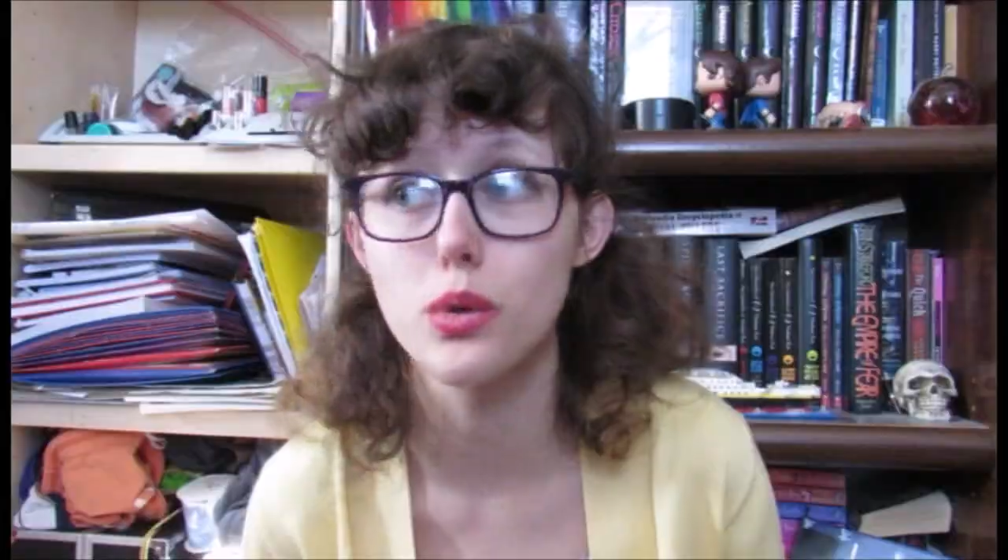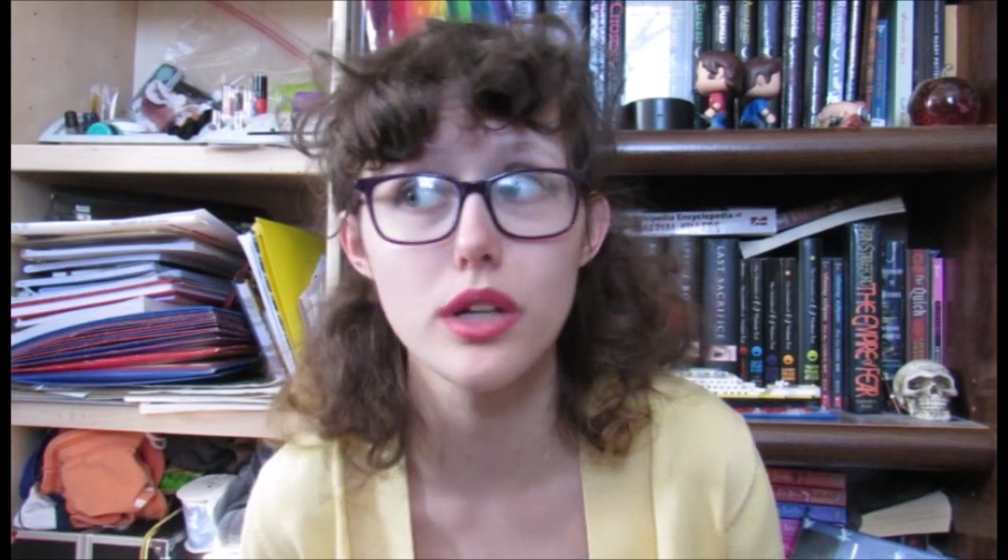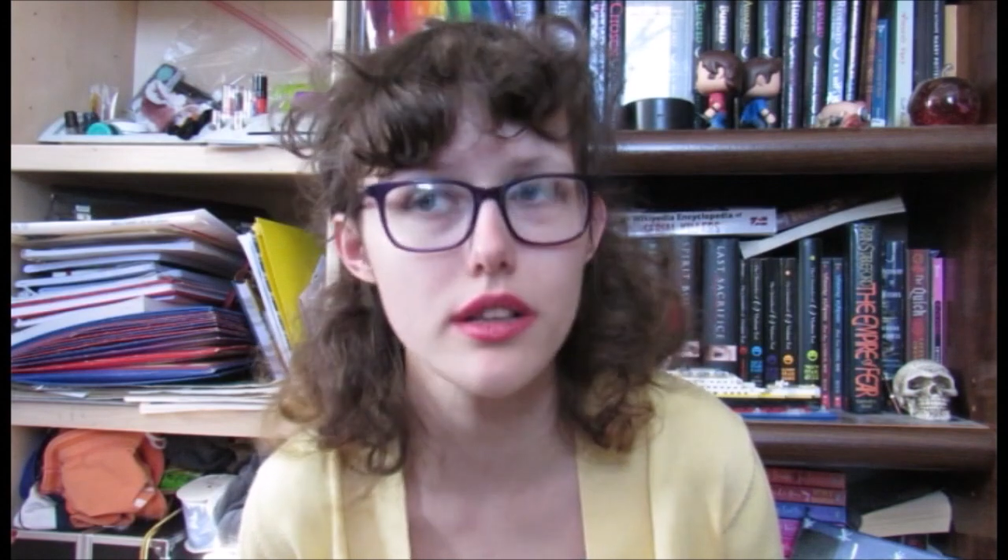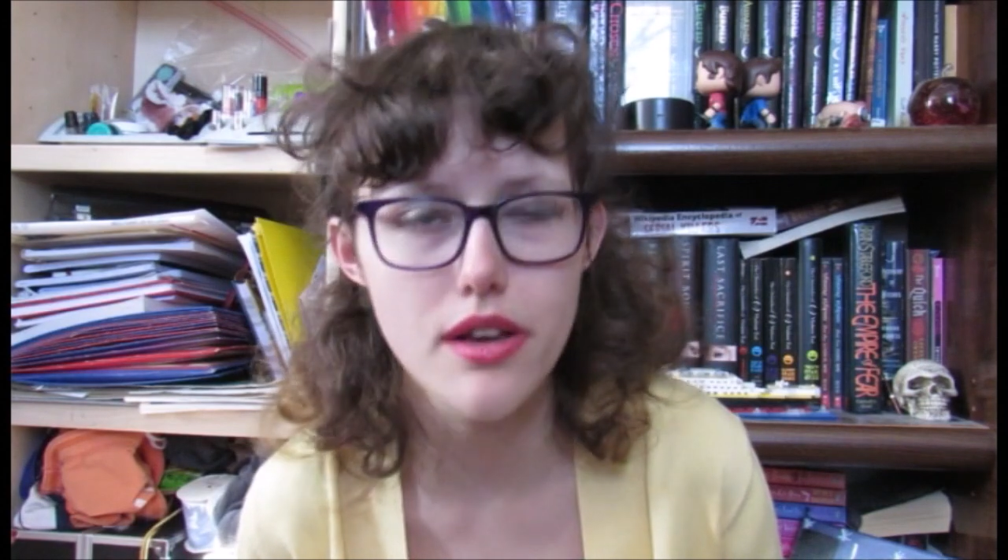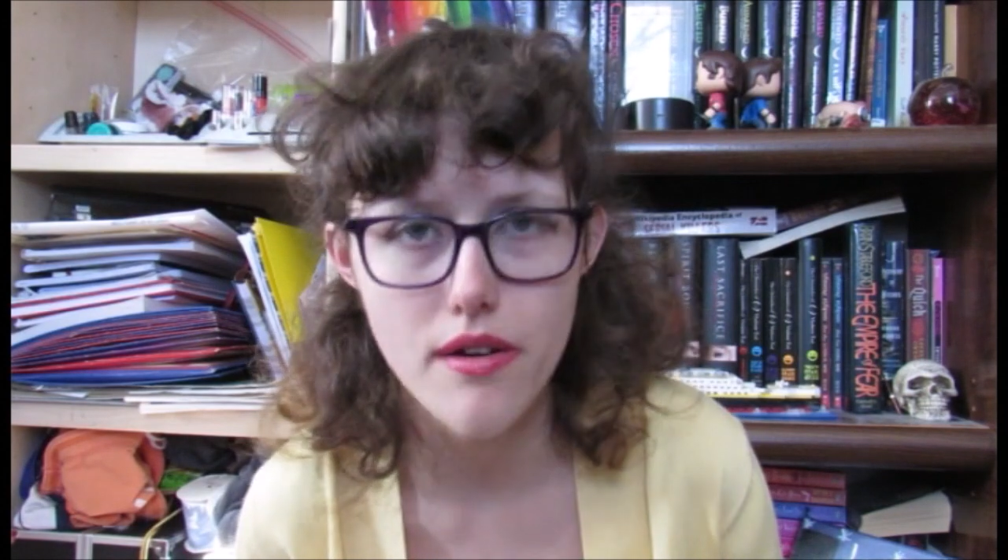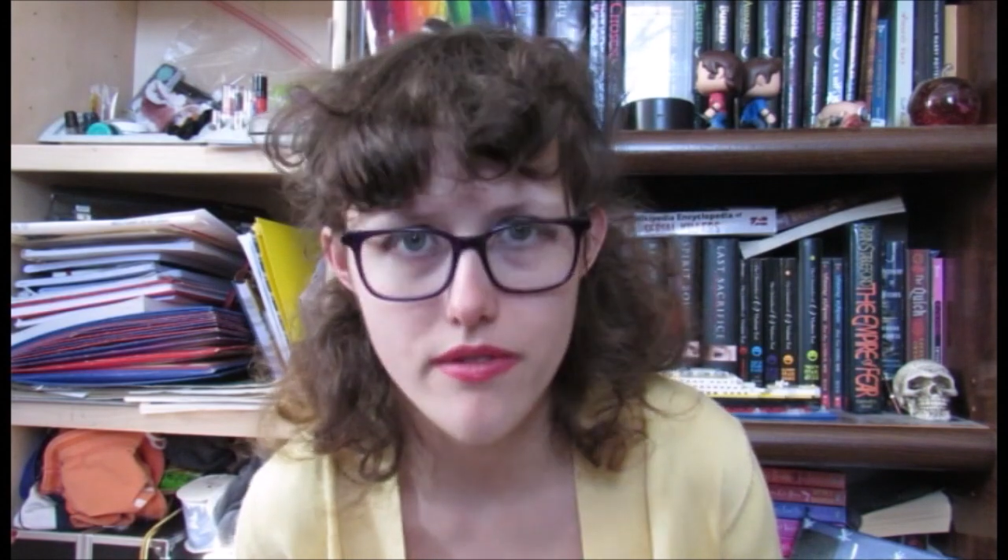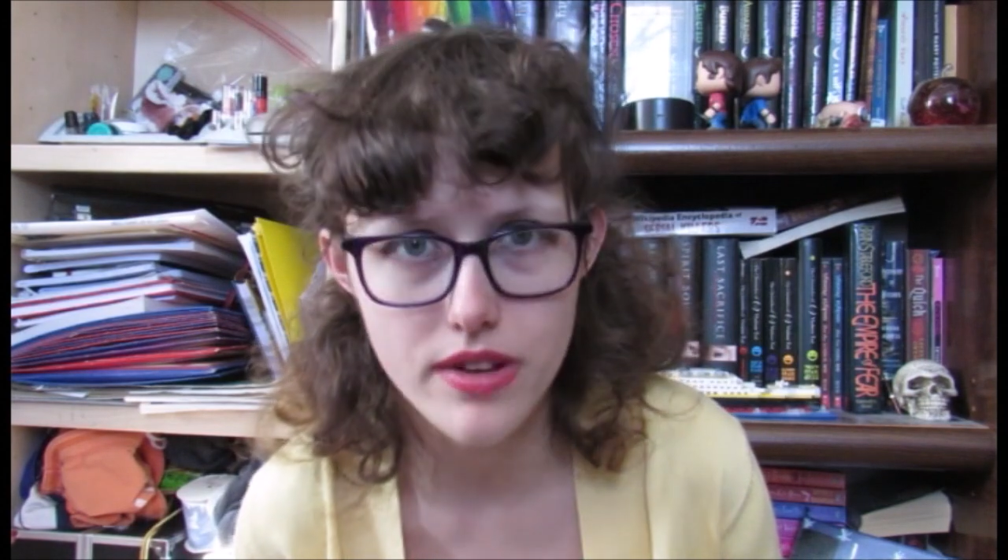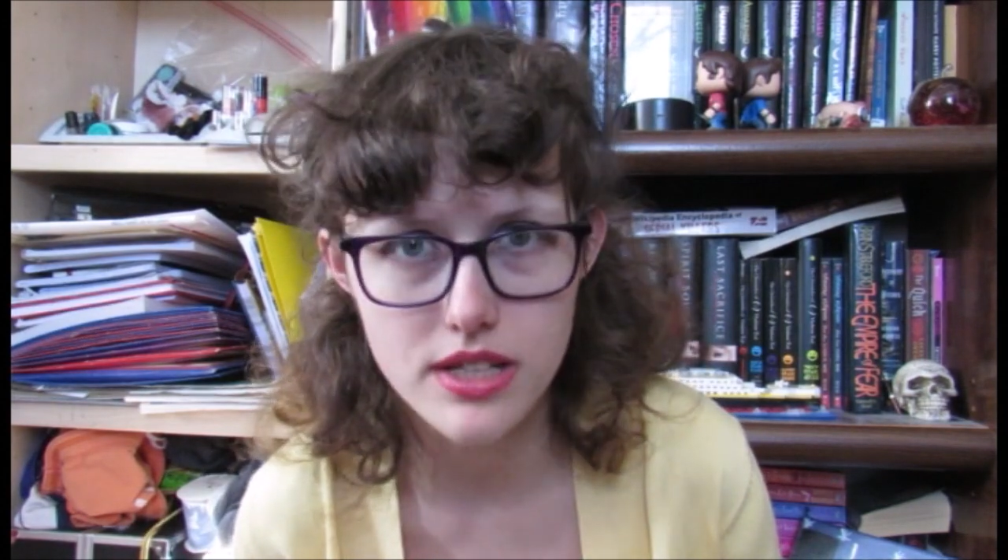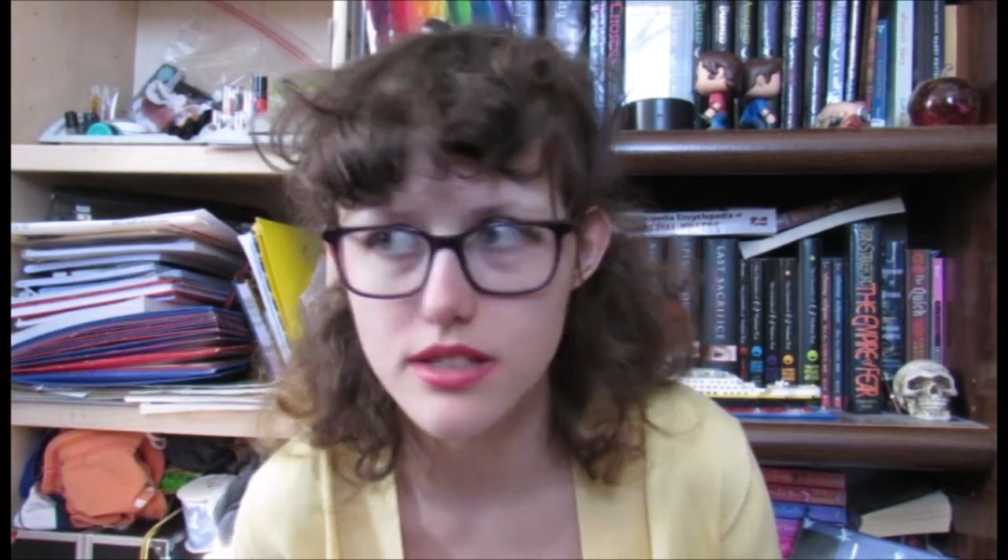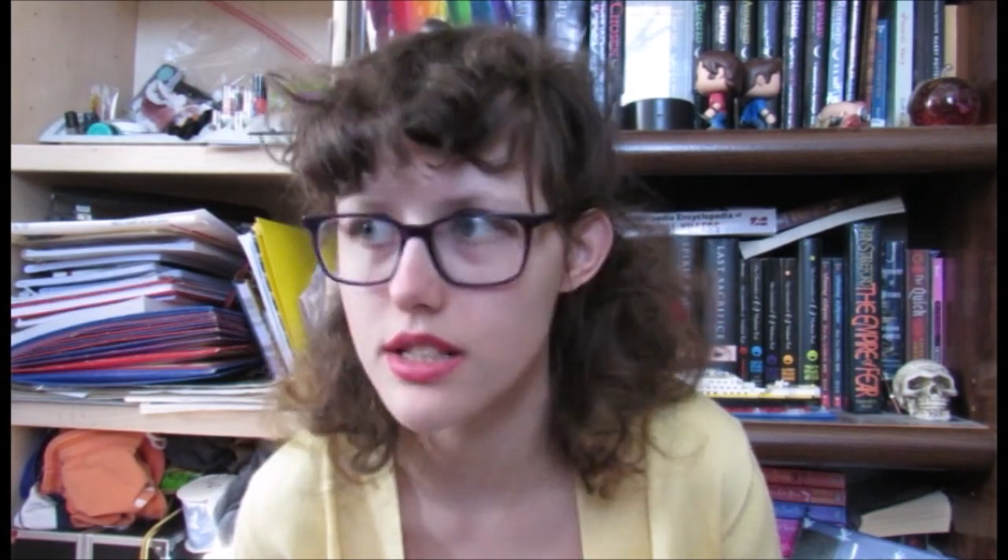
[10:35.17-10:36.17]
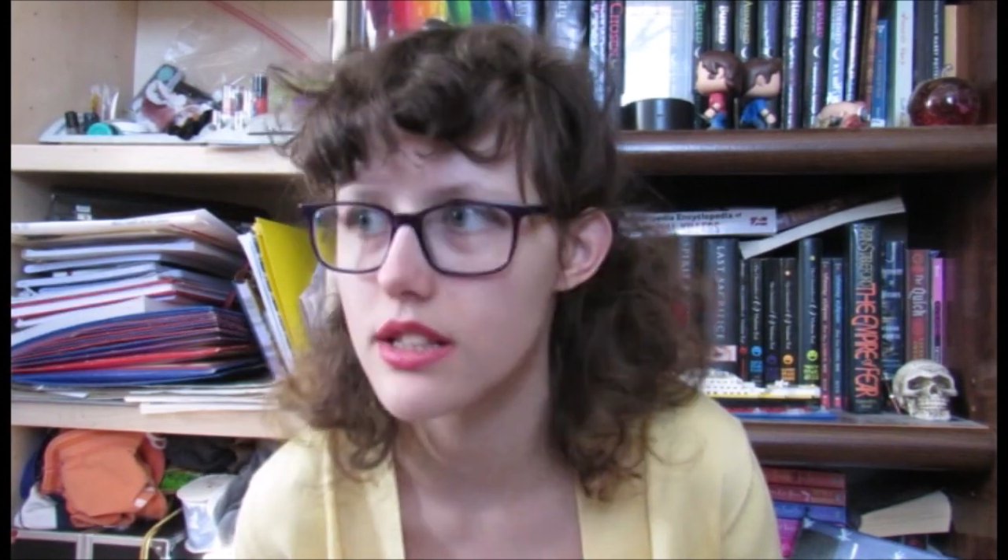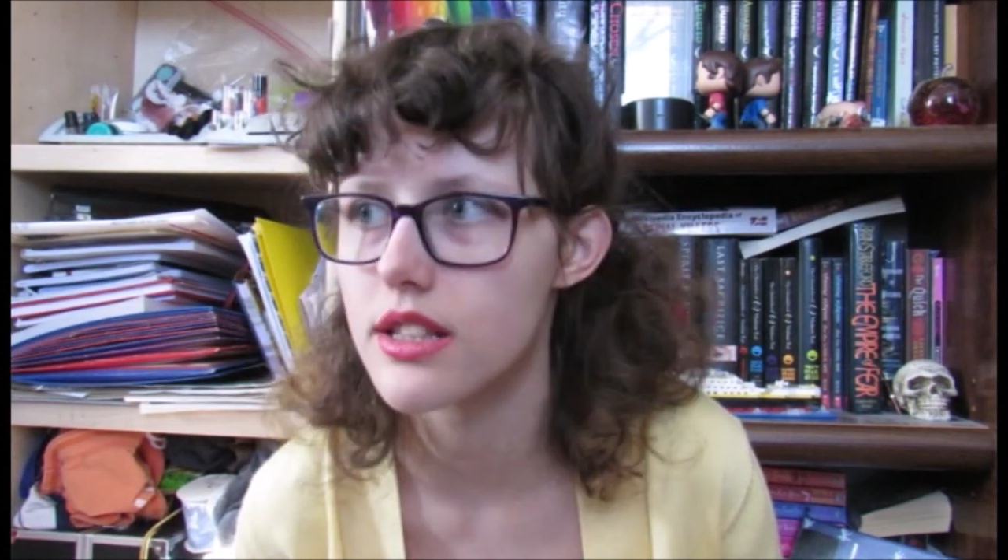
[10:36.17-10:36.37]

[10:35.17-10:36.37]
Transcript: quickly fencing